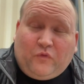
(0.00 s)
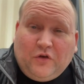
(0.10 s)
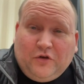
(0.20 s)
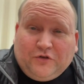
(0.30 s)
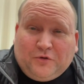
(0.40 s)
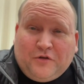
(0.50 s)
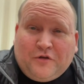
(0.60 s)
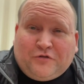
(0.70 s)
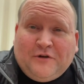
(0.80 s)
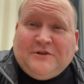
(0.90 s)
Those are the
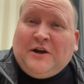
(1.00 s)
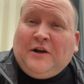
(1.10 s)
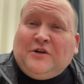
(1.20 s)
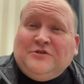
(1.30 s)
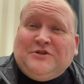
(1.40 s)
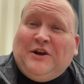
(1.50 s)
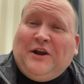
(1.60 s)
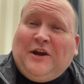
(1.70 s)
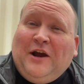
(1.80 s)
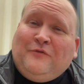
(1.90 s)
three tacos that
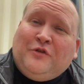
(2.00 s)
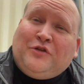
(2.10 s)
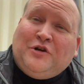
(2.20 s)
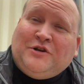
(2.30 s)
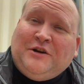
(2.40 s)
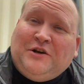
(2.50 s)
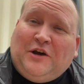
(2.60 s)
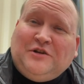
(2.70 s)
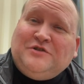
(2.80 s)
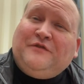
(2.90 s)
I got for
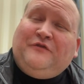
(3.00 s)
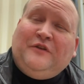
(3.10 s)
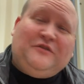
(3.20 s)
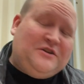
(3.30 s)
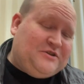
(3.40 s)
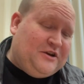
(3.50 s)
$13.50.